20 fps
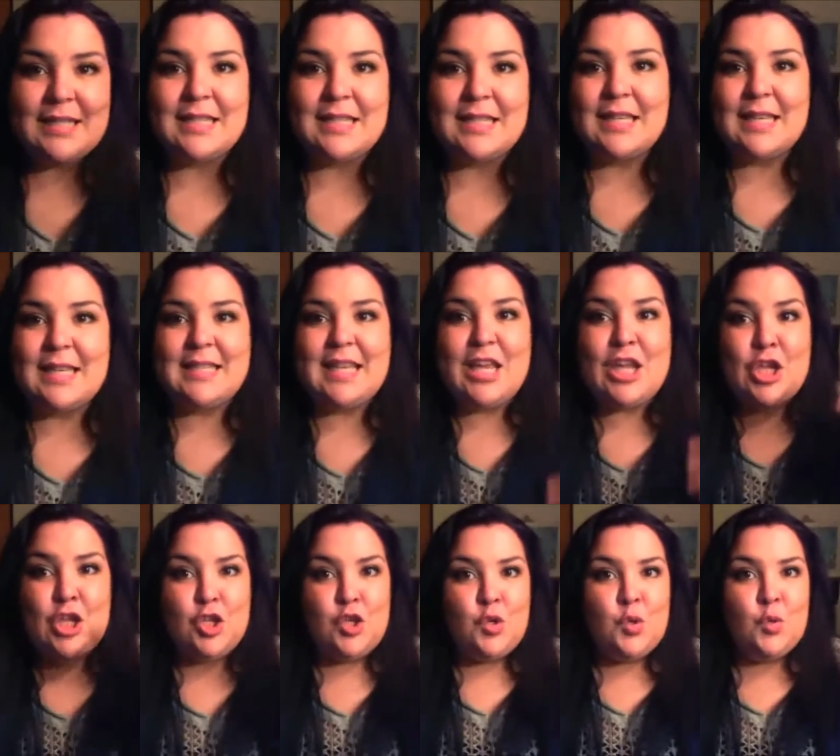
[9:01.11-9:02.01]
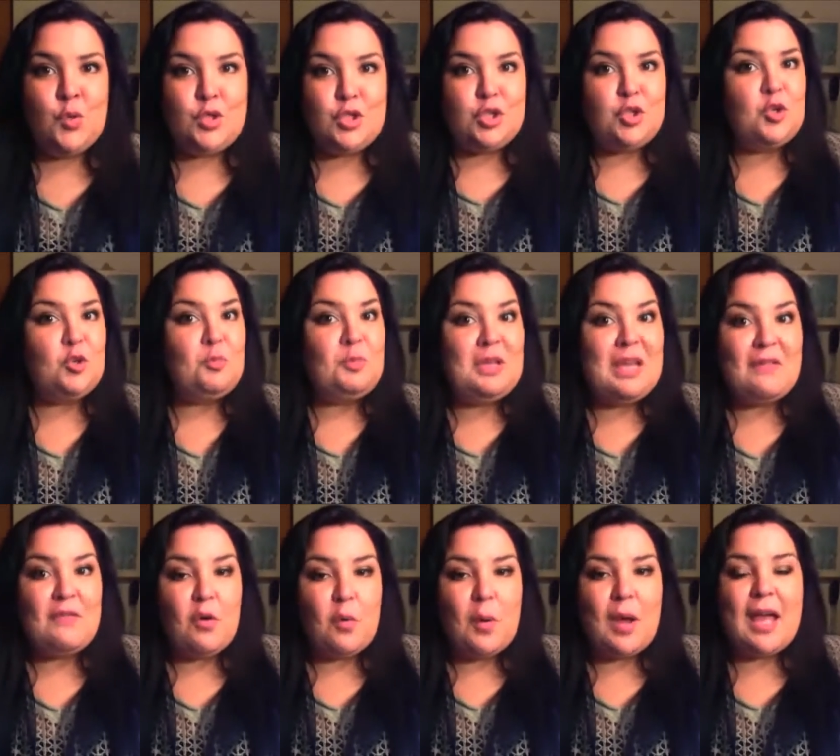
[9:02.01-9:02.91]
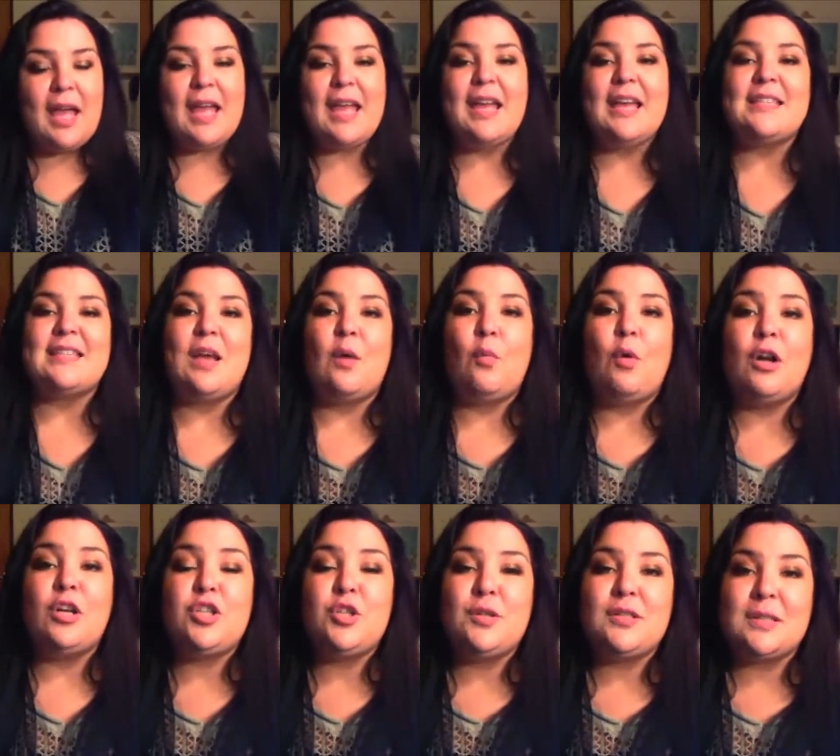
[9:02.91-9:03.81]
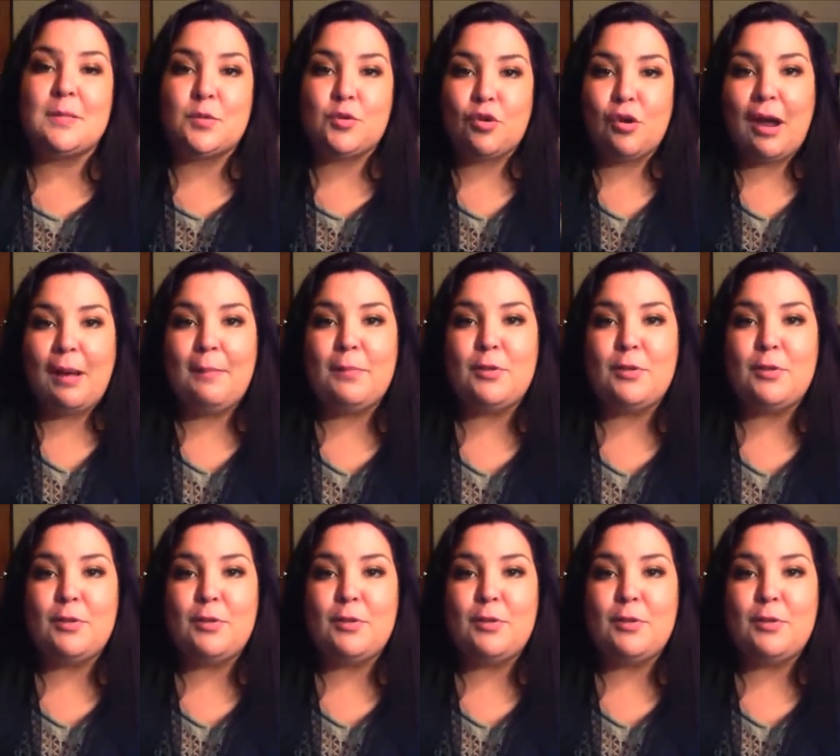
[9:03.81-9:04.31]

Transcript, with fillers: this is a YouTube giveaway, is I want you to subscribe